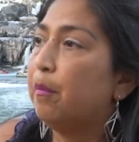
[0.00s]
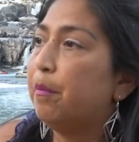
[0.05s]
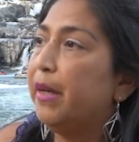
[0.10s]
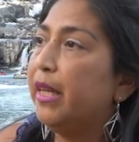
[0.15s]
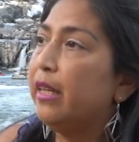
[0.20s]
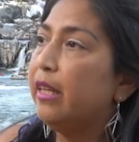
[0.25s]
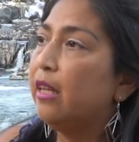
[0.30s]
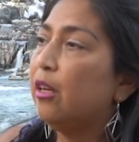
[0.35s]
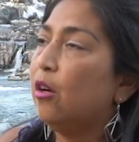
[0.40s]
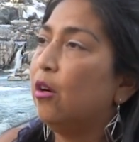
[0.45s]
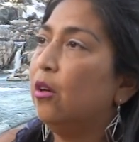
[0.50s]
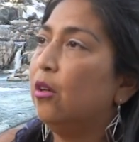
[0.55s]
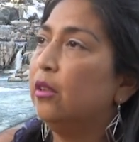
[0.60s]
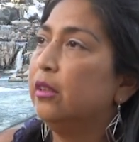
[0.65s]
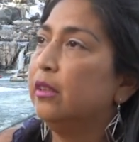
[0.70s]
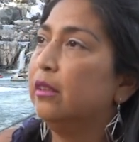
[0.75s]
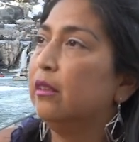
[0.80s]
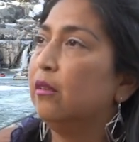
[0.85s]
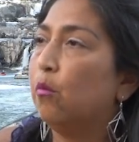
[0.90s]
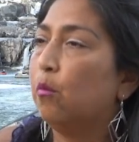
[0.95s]
depending
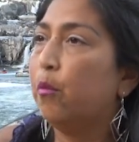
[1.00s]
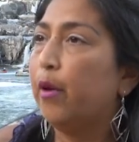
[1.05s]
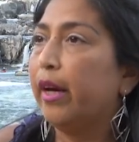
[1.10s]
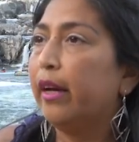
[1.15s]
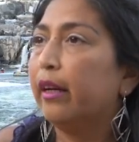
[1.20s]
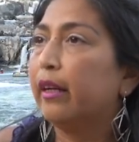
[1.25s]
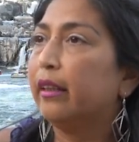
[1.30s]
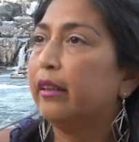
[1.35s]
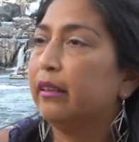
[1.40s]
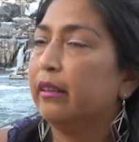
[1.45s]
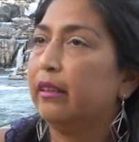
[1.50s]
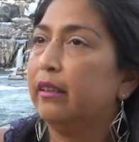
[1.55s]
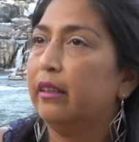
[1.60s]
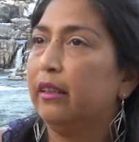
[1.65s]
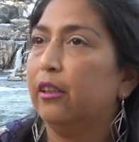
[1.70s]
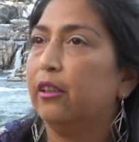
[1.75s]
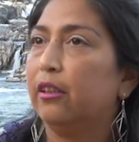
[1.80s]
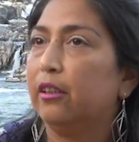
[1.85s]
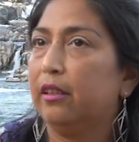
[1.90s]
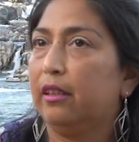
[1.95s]
on where
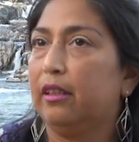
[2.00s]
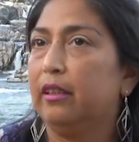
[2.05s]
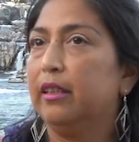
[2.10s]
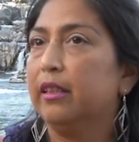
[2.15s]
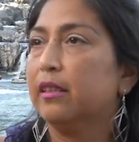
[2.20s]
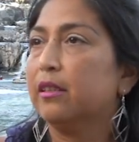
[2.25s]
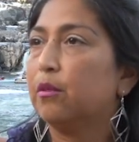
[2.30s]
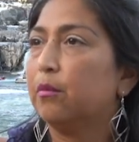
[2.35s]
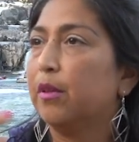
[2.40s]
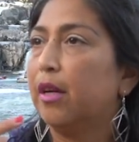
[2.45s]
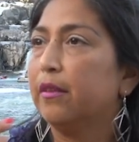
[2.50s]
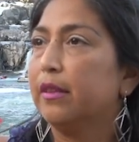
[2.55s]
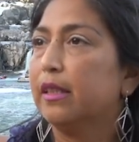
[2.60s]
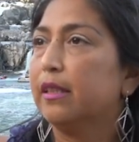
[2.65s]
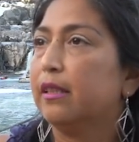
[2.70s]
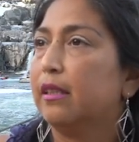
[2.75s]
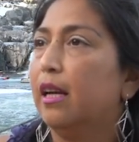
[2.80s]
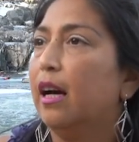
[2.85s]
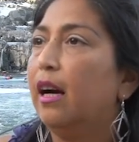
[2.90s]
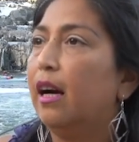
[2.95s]
the Earth is around the
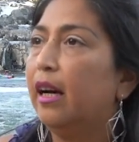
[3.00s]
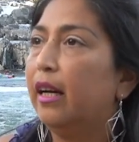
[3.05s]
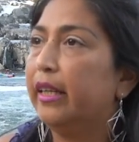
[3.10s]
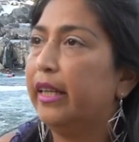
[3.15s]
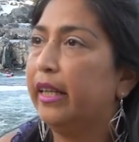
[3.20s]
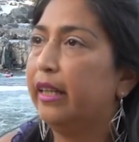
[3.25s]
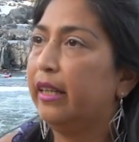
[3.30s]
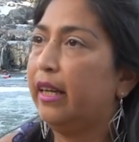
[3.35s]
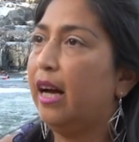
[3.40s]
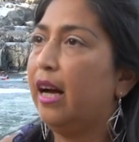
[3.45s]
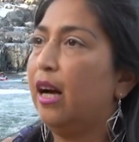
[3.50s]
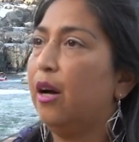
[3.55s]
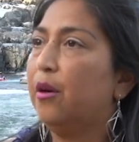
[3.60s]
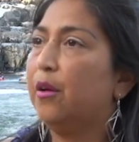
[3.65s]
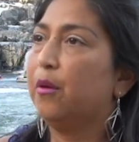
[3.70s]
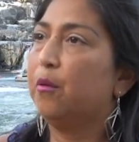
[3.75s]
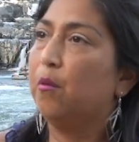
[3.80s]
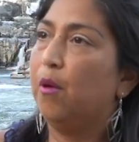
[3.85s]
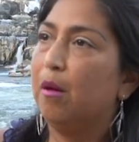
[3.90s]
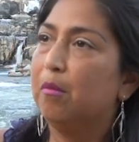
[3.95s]
sun and how
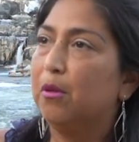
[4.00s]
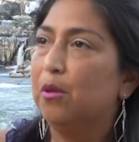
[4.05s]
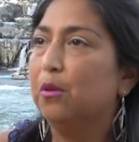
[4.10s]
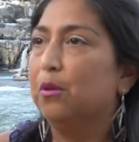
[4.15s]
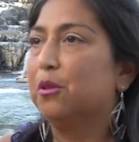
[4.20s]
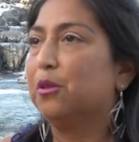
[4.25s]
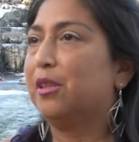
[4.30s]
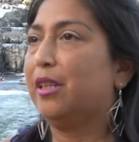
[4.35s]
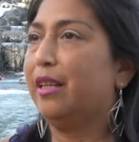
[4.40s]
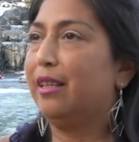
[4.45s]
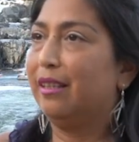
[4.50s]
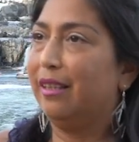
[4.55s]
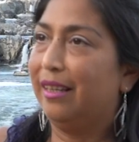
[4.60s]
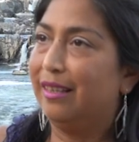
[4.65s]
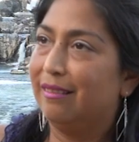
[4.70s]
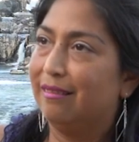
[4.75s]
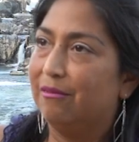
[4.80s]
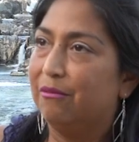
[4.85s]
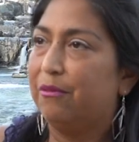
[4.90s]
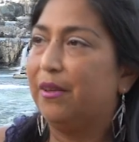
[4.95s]
it wobbles and,
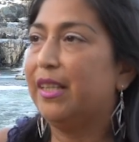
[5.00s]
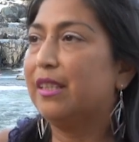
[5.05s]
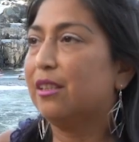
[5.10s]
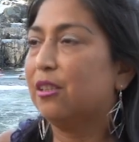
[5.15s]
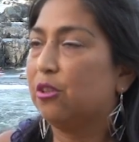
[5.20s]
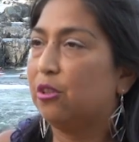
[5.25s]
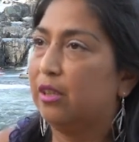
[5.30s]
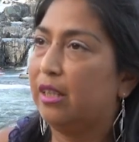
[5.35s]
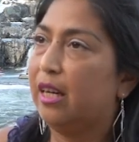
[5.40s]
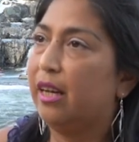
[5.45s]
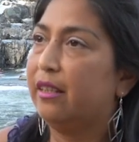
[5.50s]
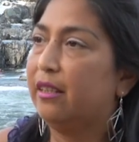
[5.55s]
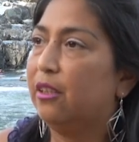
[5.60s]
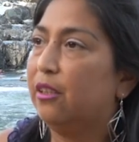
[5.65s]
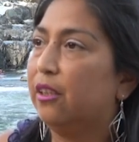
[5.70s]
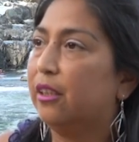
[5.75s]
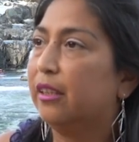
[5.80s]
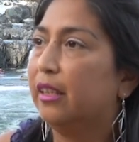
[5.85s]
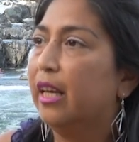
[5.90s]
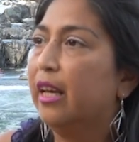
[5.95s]
and faces or not
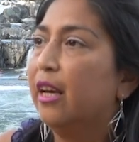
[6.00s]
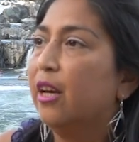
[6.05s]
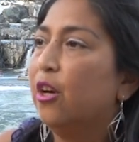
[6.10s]
the Earth,